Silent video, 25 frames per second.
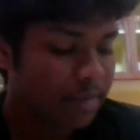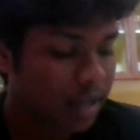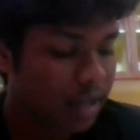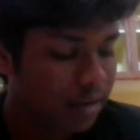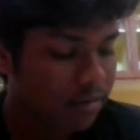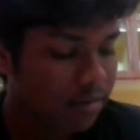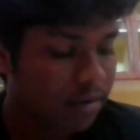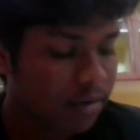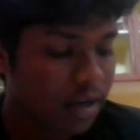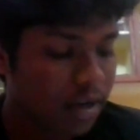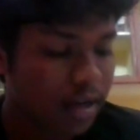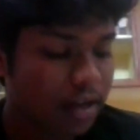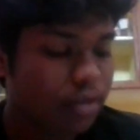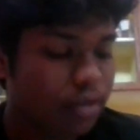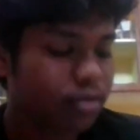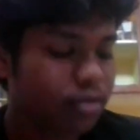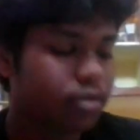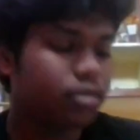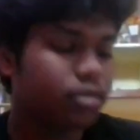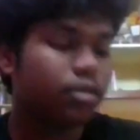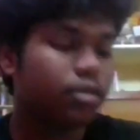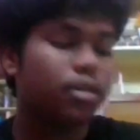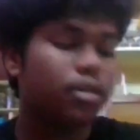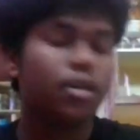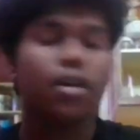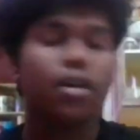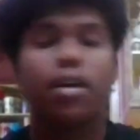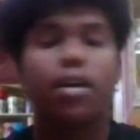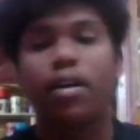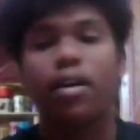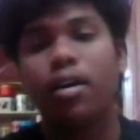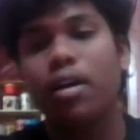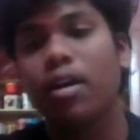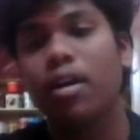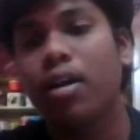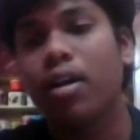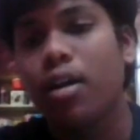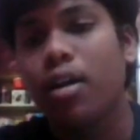so
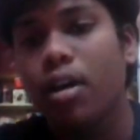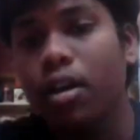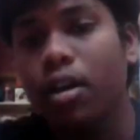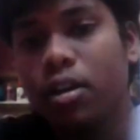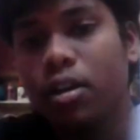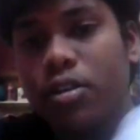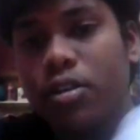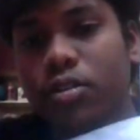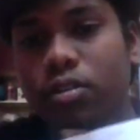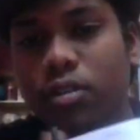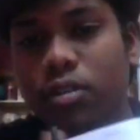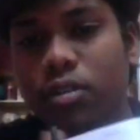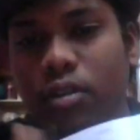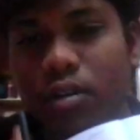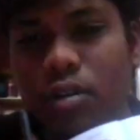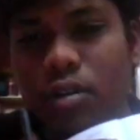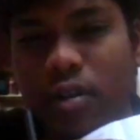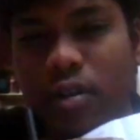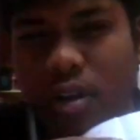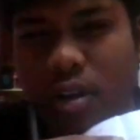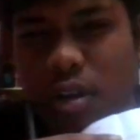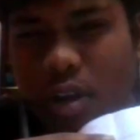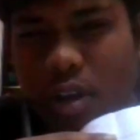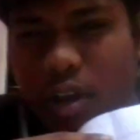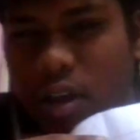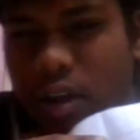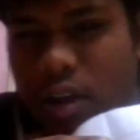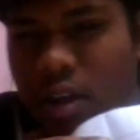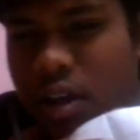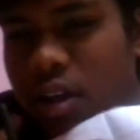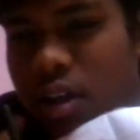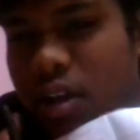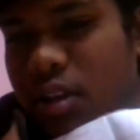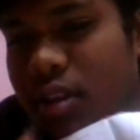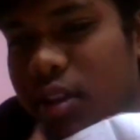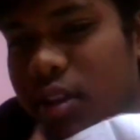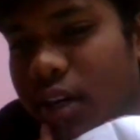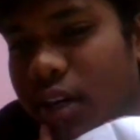the decimal
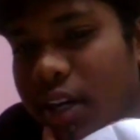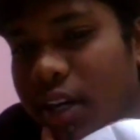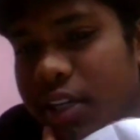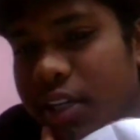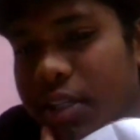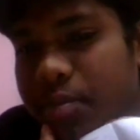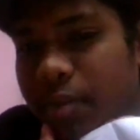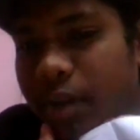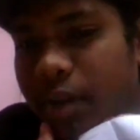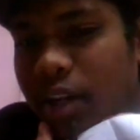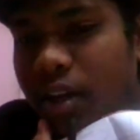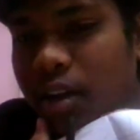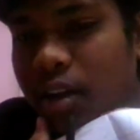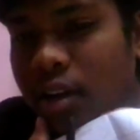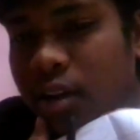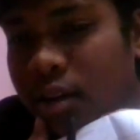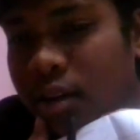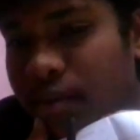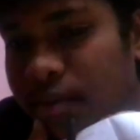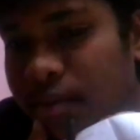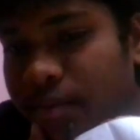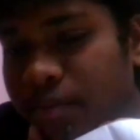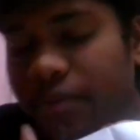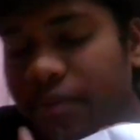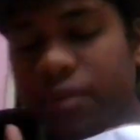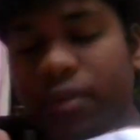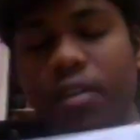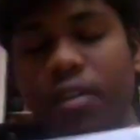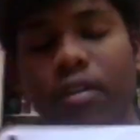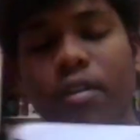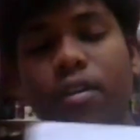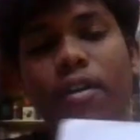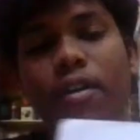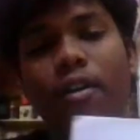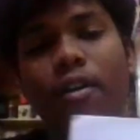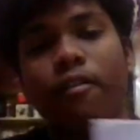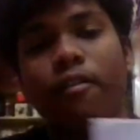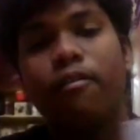one will be
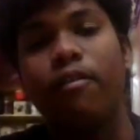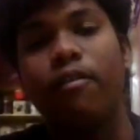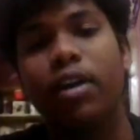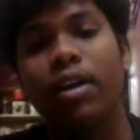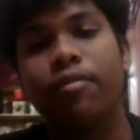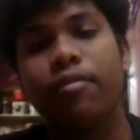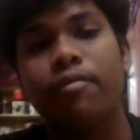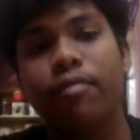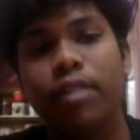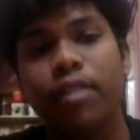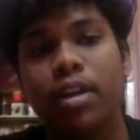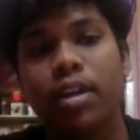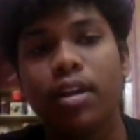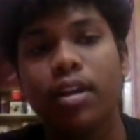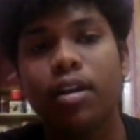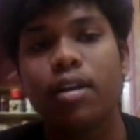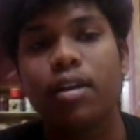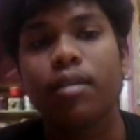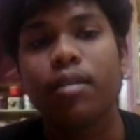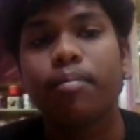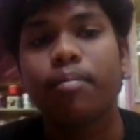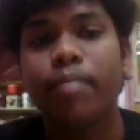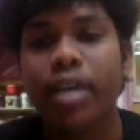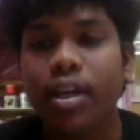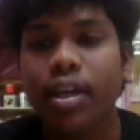represented as